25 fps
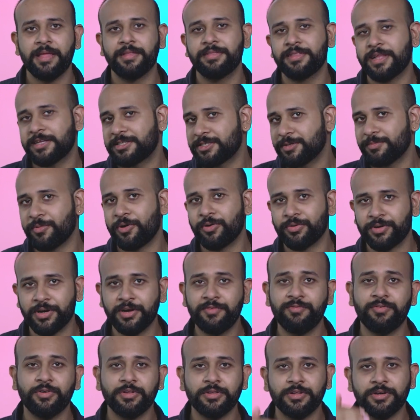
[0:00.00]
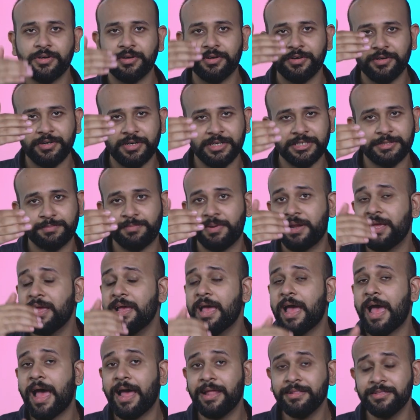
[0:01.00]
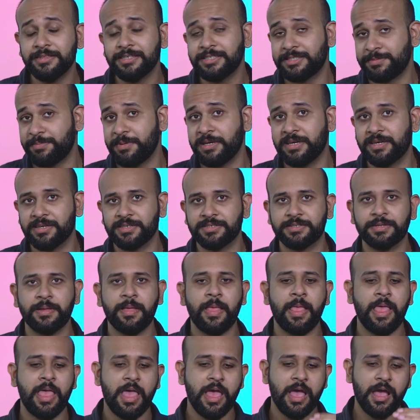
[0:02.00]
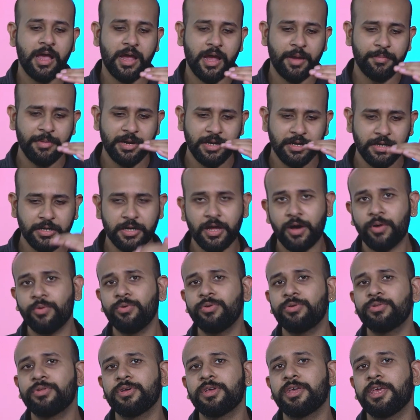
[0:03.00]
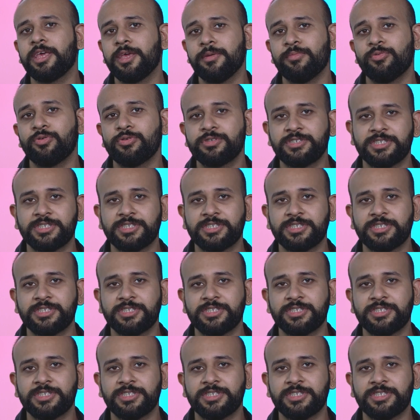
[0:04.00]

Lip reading: That's about it for the display and the speakers. Coming down to the keyboard